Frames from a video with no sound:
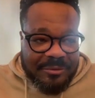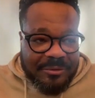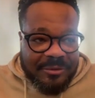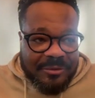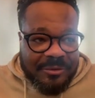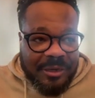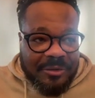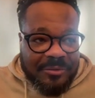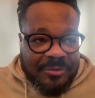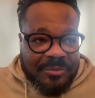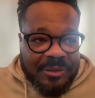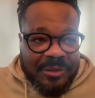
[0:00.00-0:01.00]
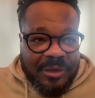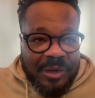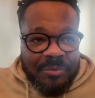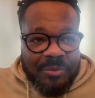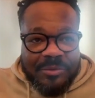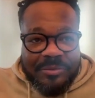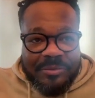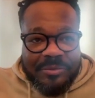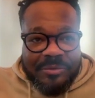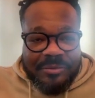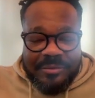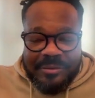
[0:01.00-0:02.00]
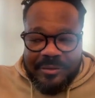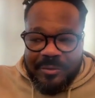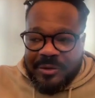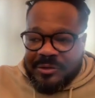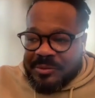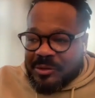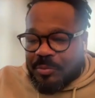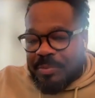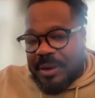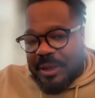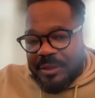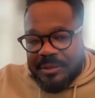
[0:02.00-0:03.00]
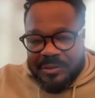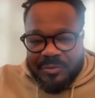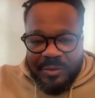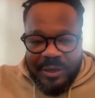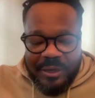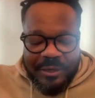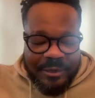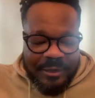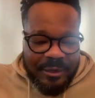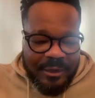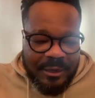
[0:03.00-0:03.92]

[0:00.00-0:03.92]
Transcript: to uh, tell to me, I want to, uh, he wants me to play this weekend,